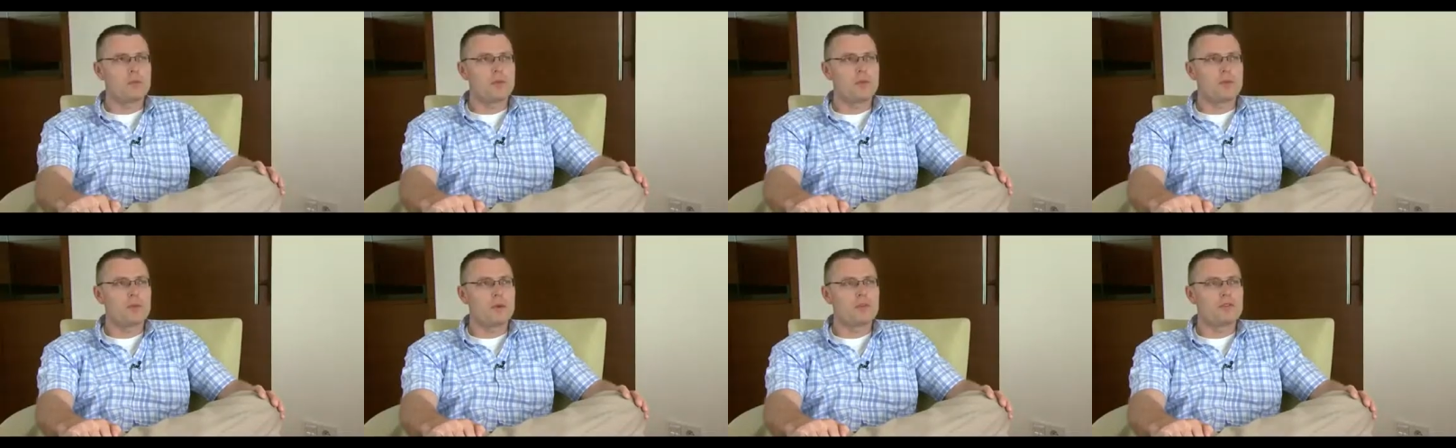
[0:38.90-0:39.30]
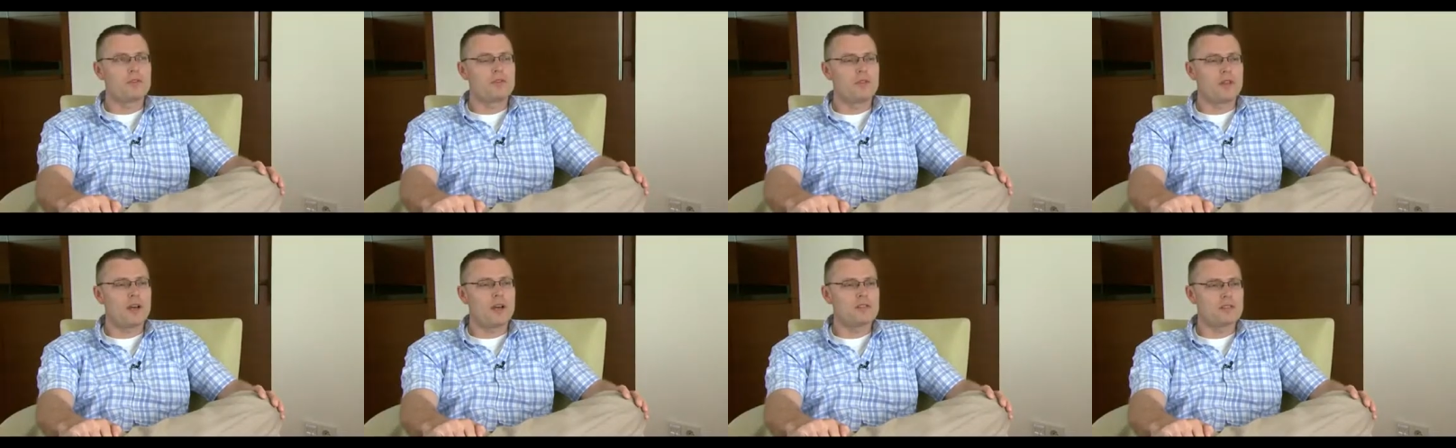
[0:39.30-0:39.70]
be about
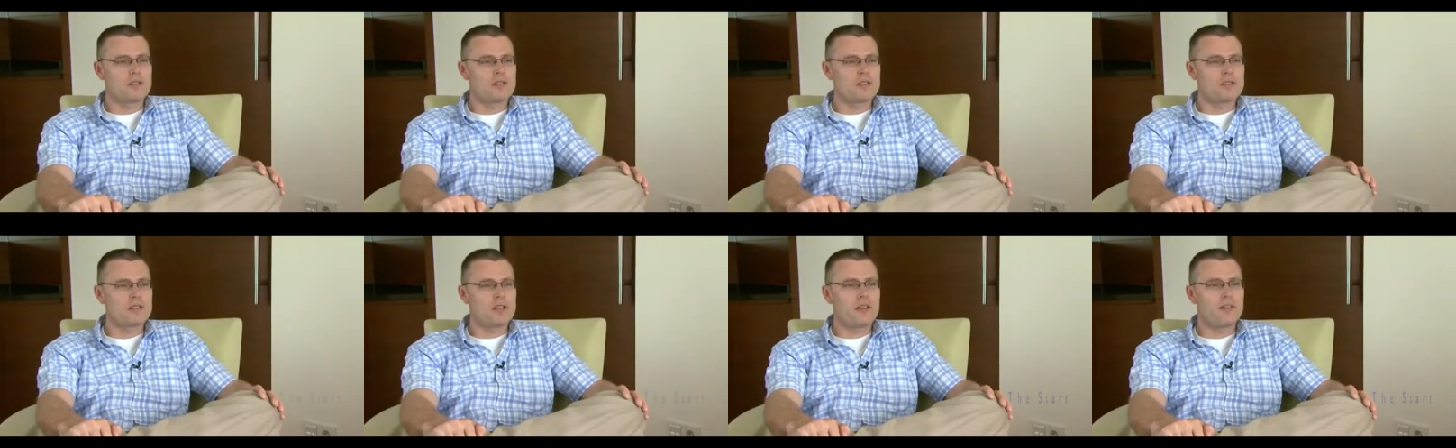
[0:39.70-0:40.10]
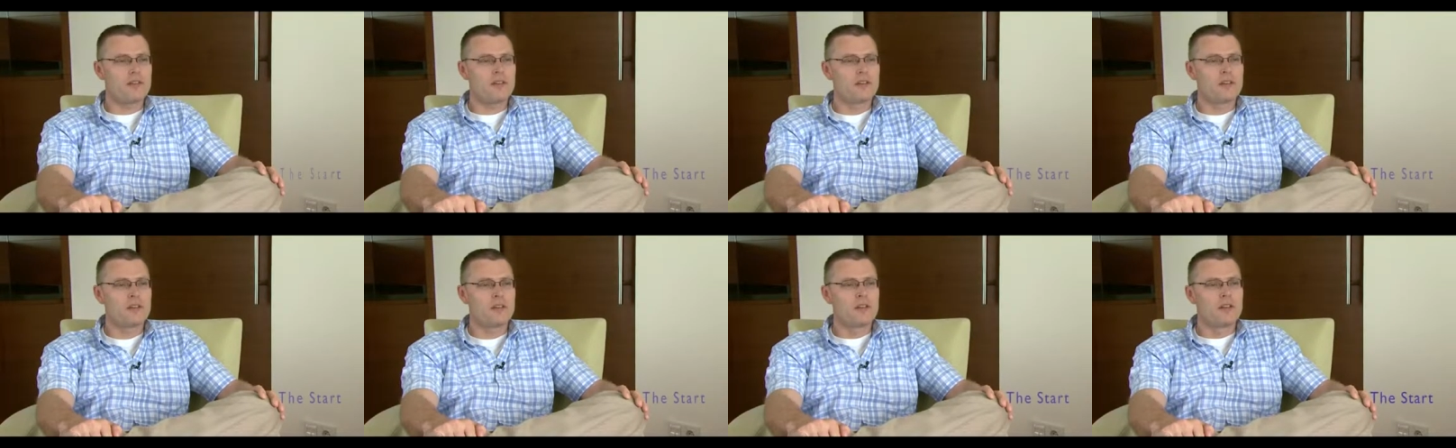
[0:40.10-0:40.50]

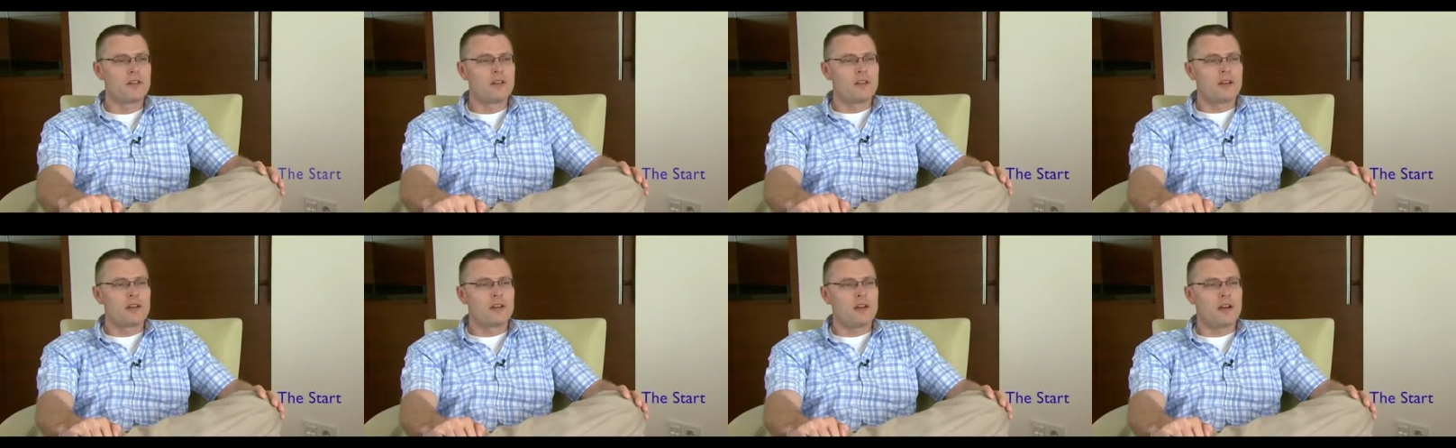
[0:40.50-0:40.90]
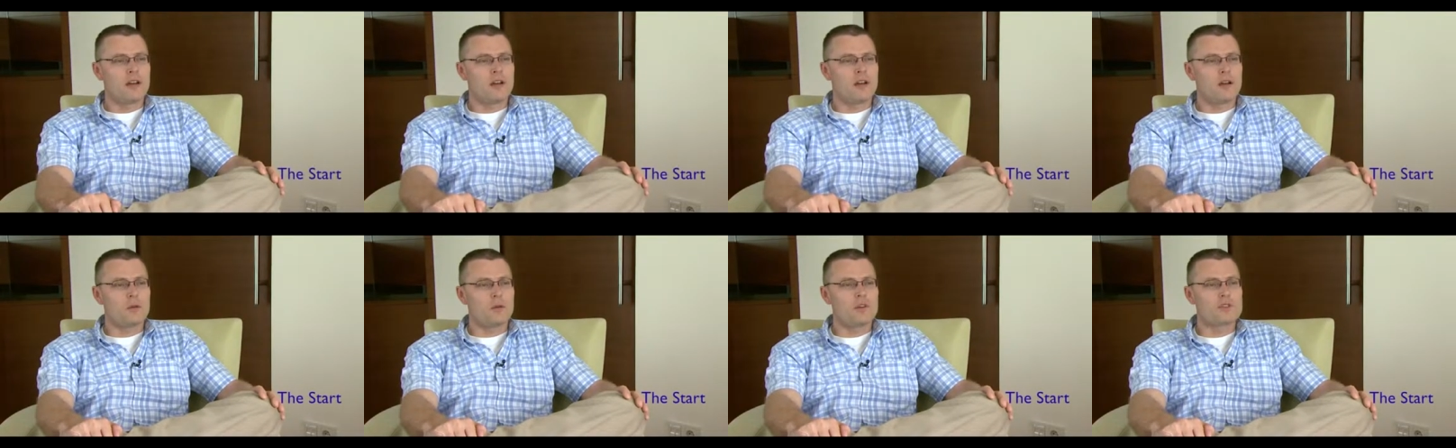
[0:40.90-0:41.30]
2007.
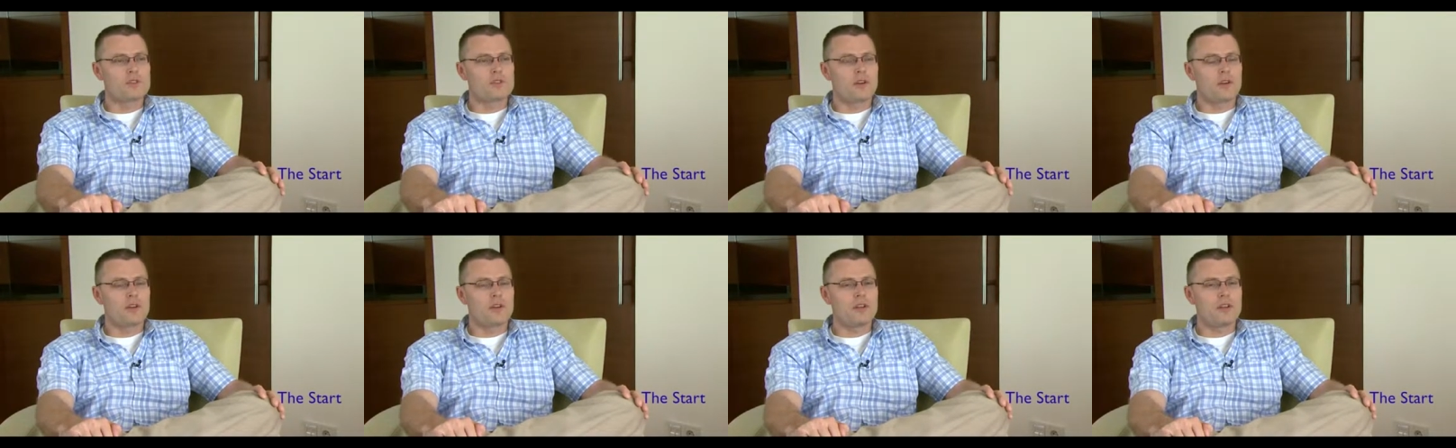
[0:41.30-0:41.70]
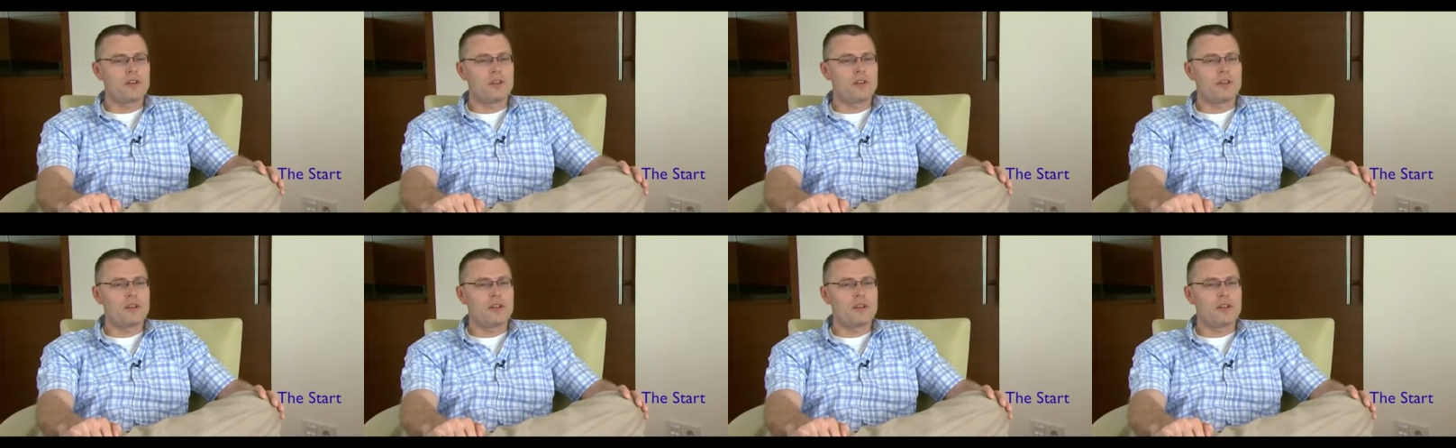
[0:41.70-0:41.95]
We started